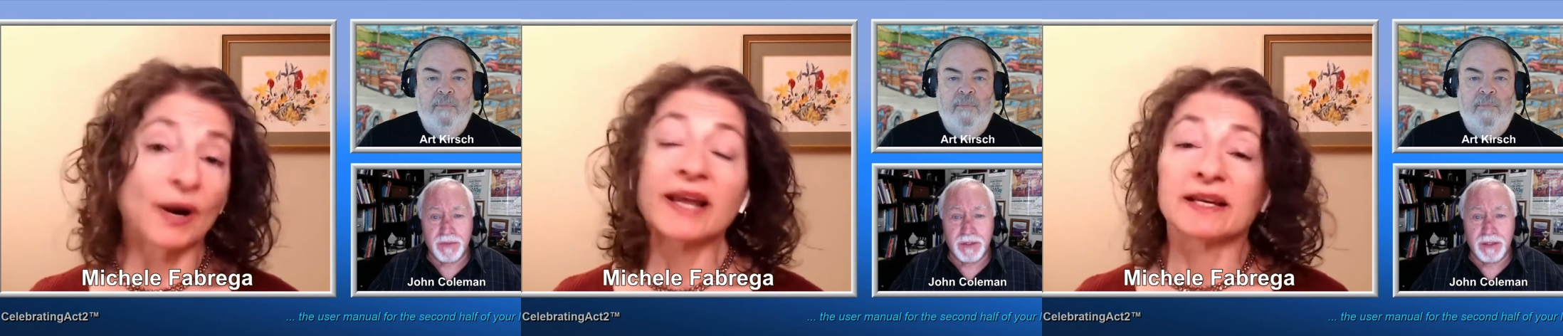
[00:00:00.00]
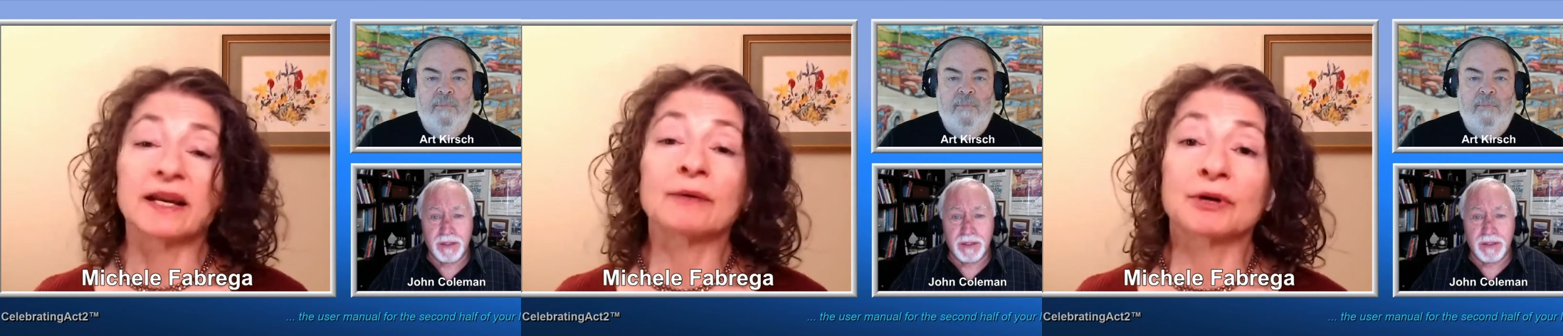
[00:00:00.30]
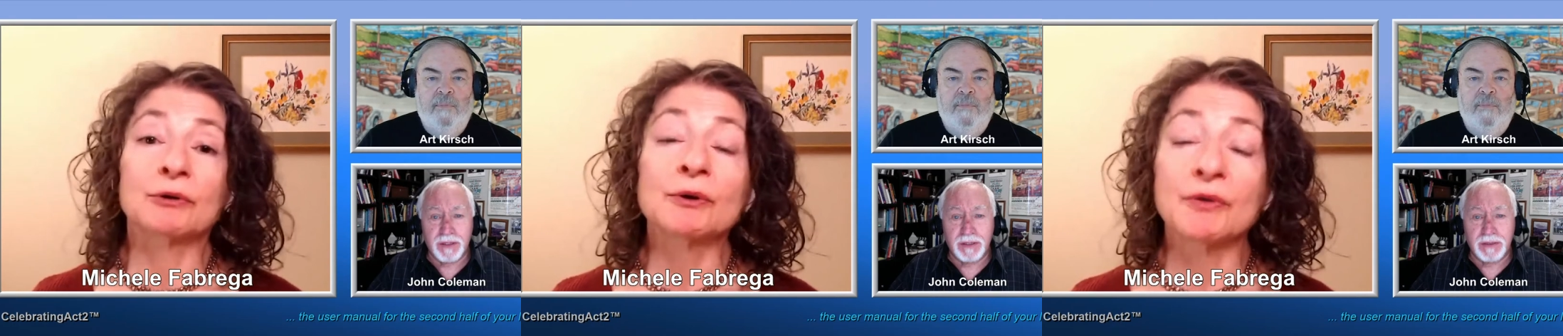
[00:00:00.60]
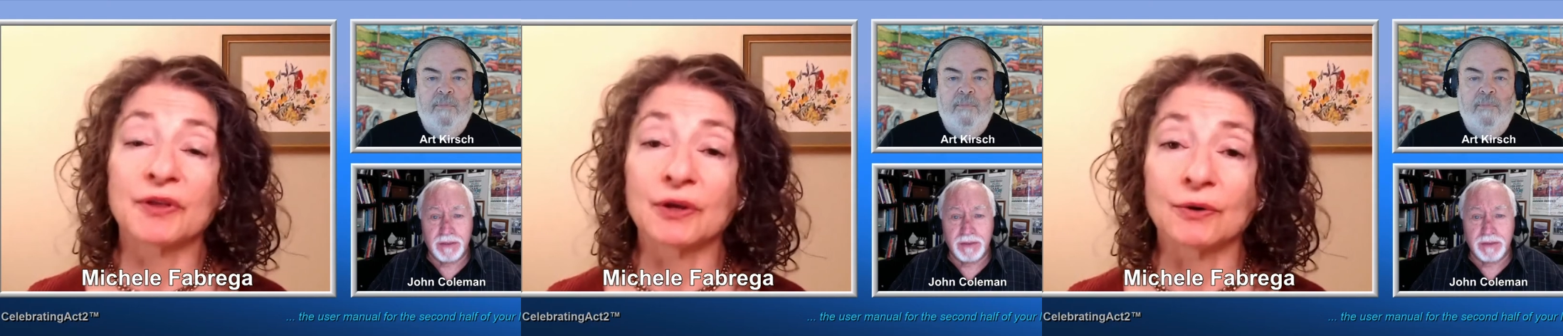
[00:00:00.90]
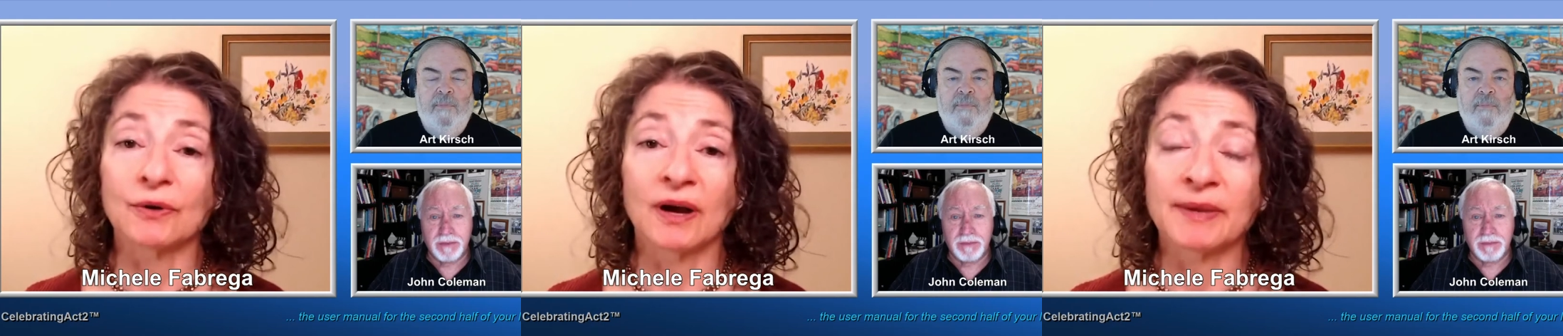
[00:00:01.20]
Speaker 1: Right. I would agree
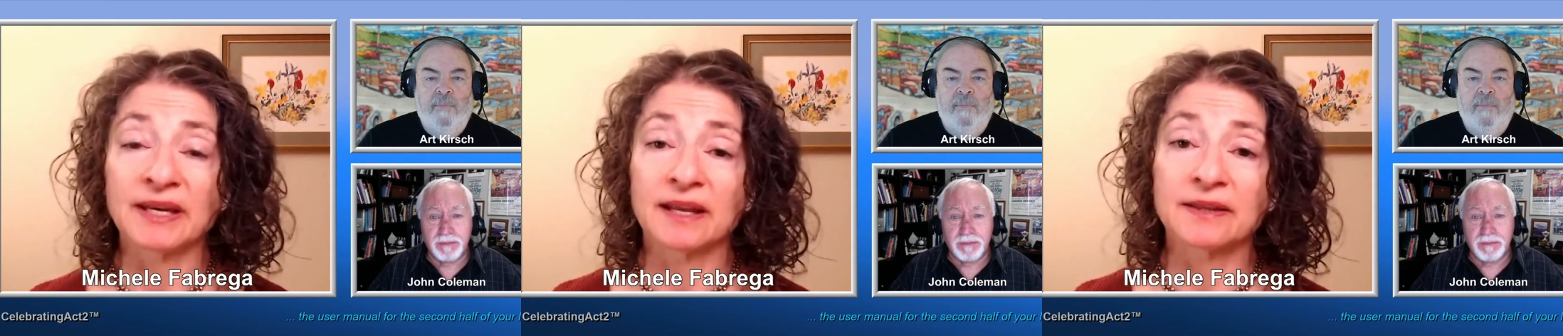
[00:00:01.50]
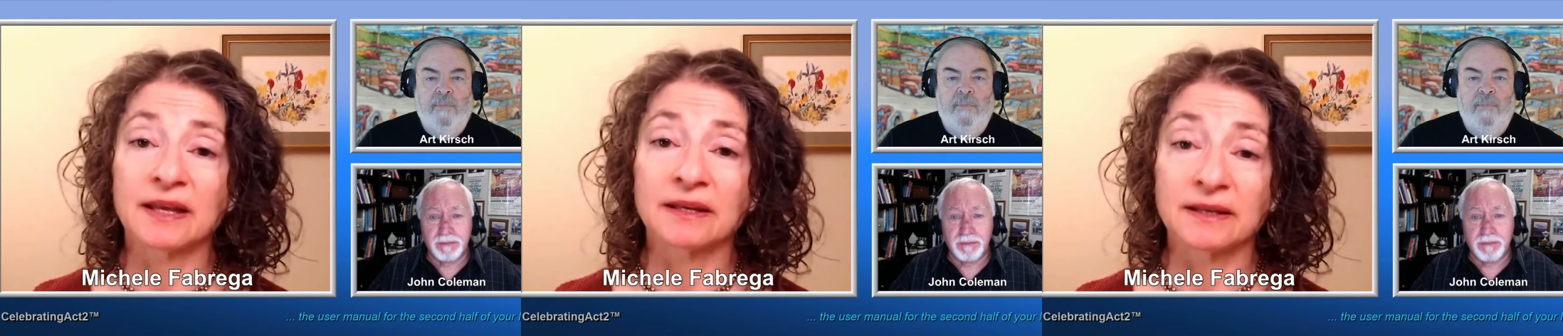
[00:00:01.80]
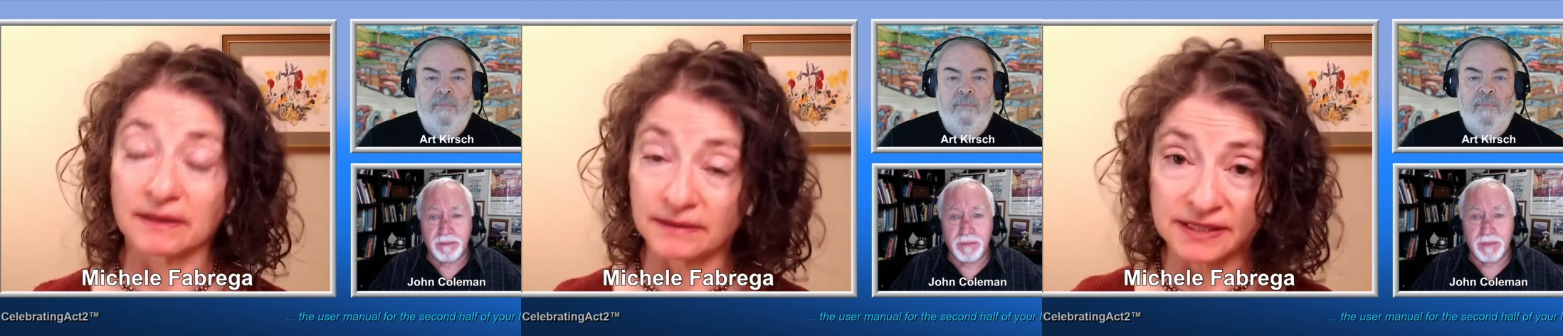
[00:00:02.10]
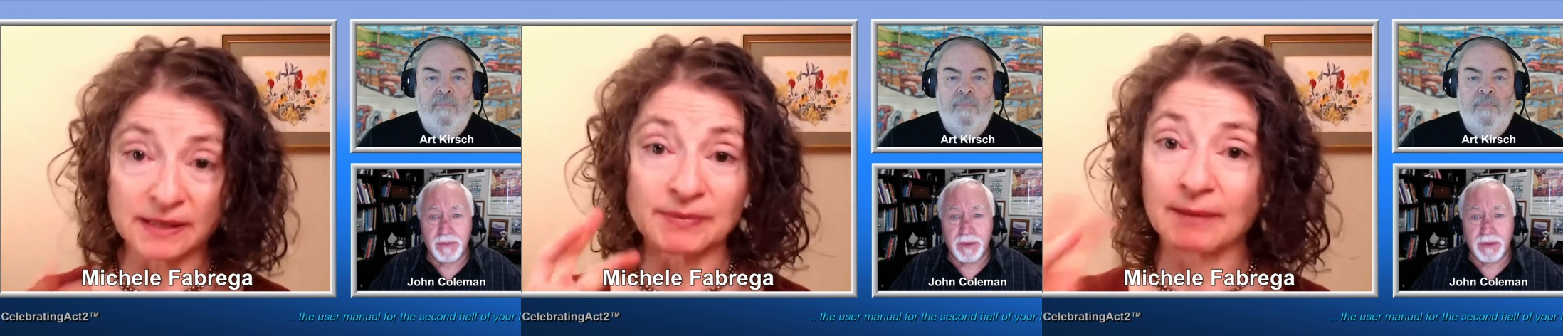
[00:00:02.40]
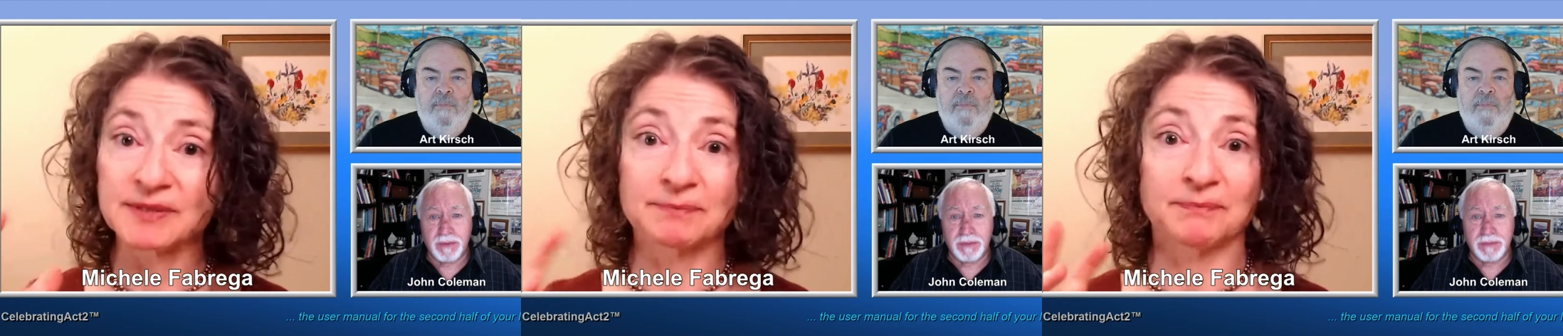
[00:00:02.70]
with you. I mean, it
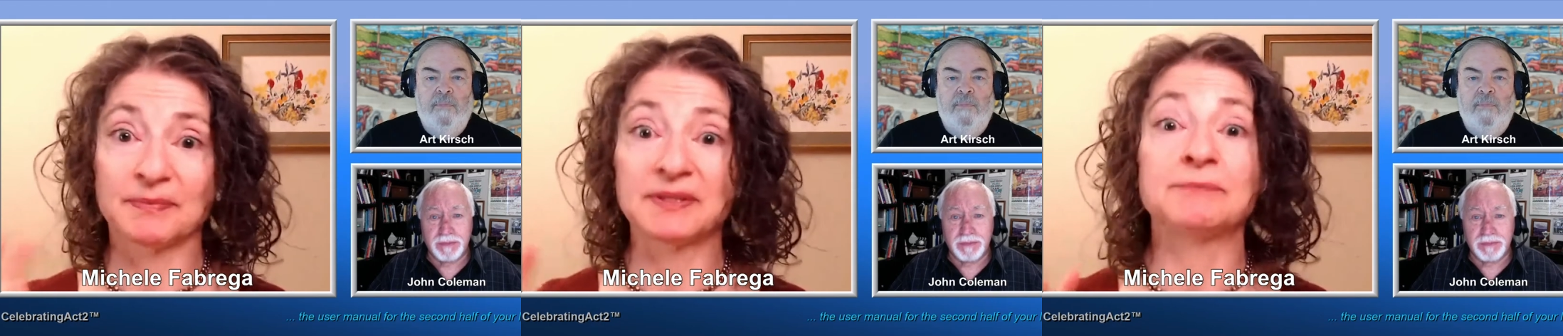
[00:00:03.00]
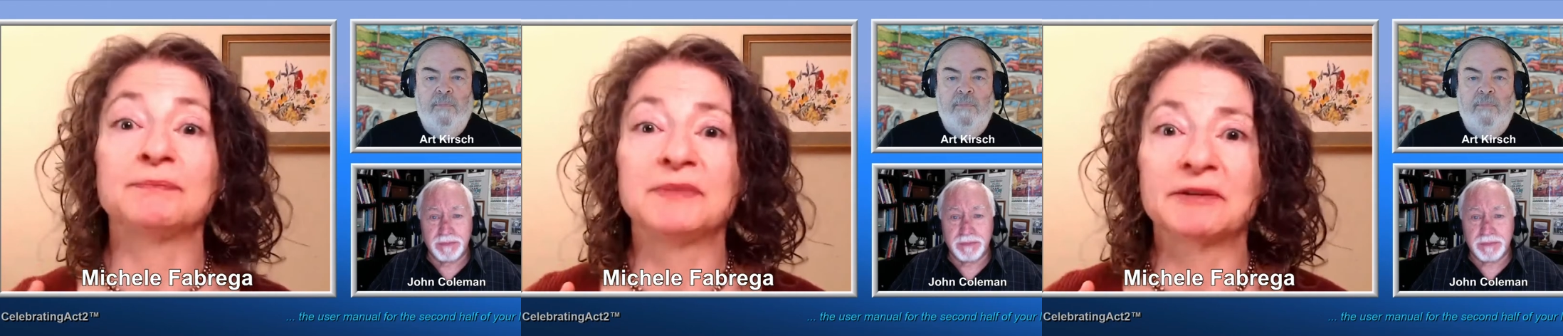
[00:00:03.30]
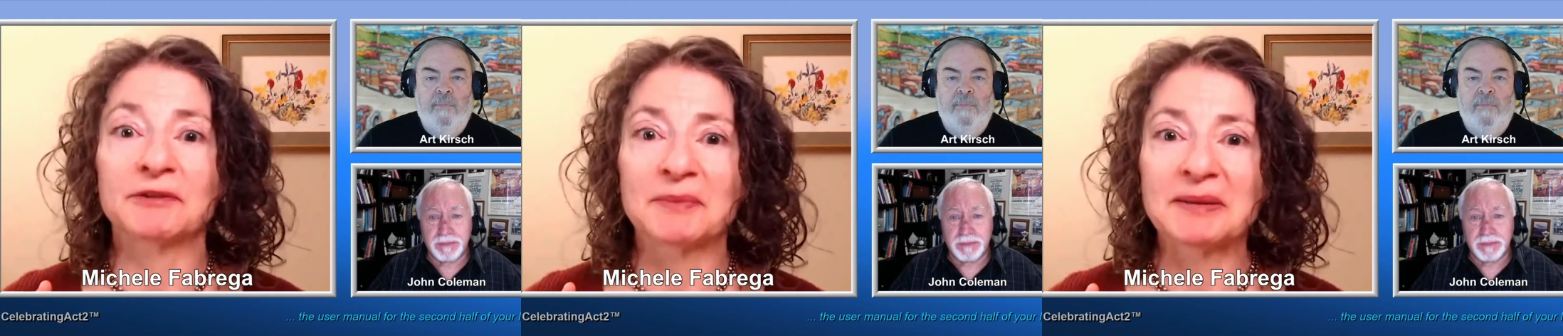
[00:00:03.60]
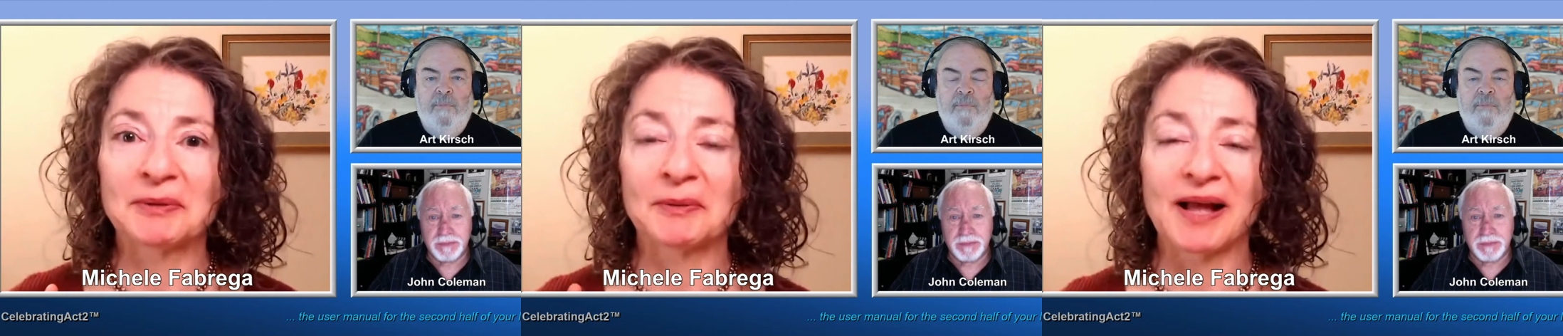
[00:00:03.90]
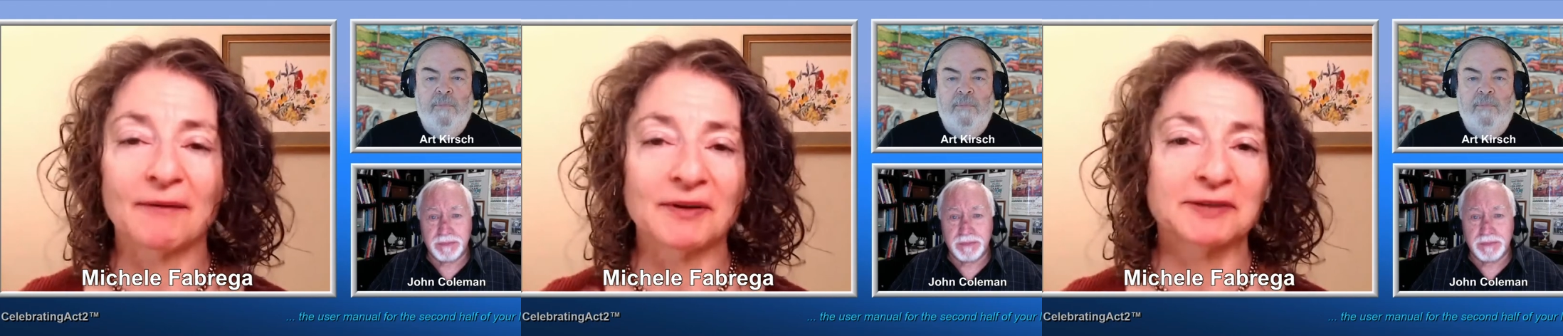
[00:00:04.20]
sometimes different
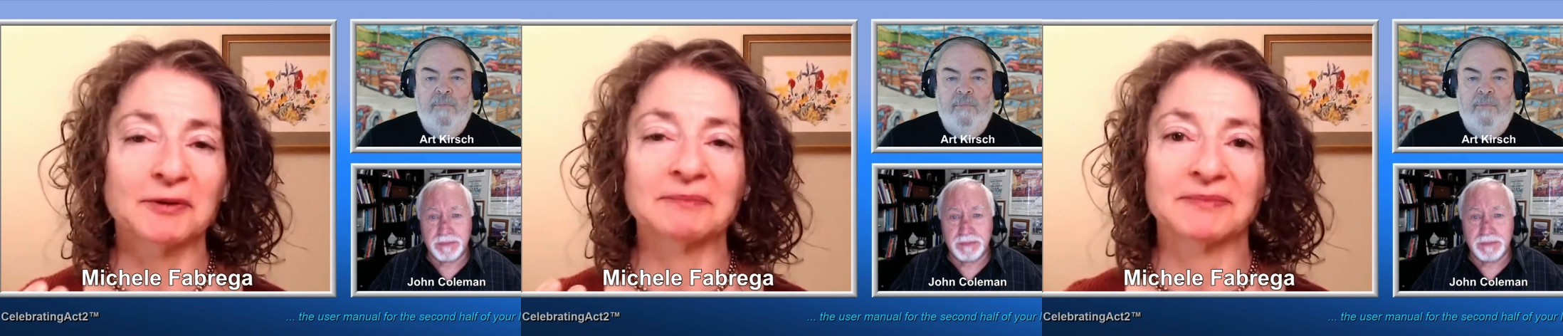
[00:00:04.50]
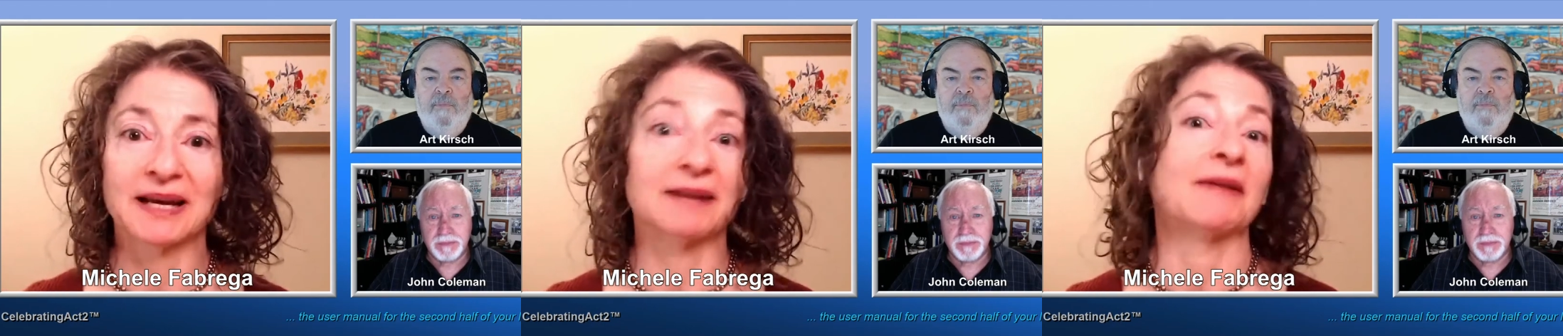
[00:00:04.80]
people will have a different